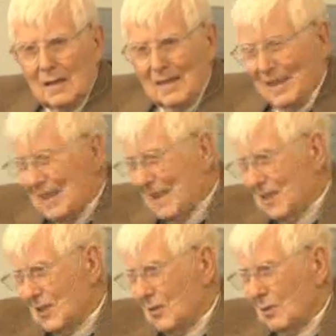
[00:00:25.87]
they're not
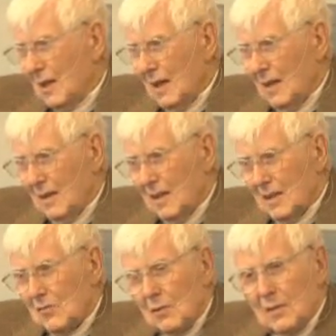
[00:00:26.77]
doing anything.
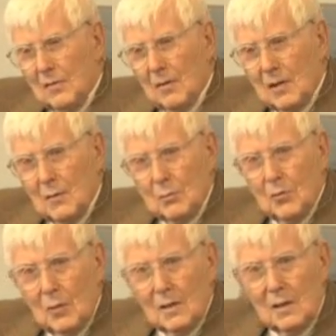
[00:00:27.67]
It's really very
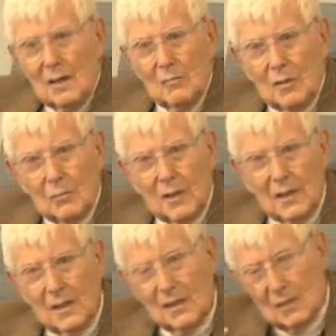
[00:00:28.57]
important. And what we
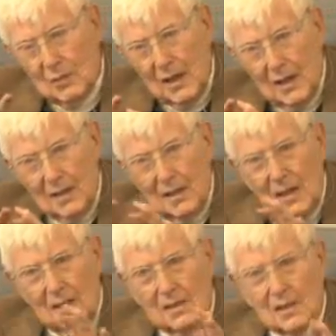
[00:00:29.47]
did is we had a
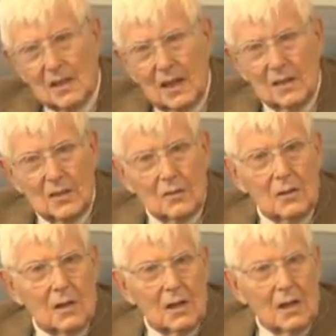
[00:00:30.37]
daily schedule
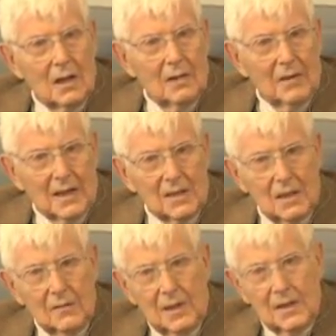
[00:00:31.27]
of
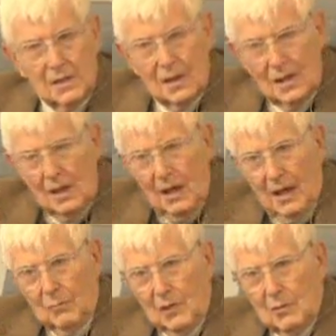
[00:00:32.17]
activities,
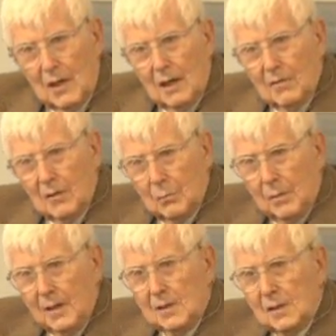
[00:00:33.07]
and we would have the
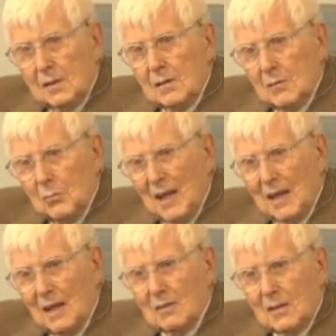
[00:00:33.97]
patient make
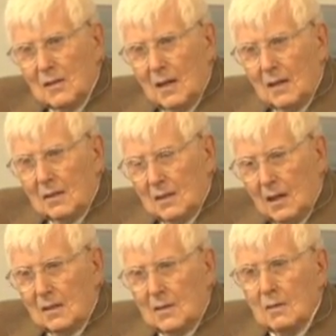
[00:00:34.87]
out the daily
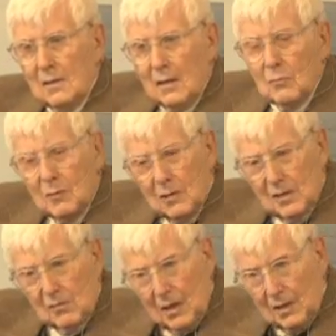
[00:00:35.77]
schedule, and then we would
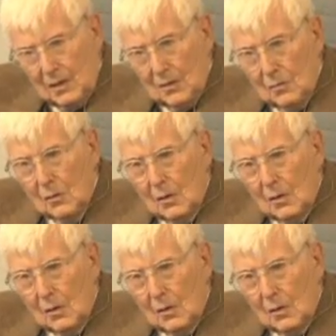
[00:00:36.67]
try to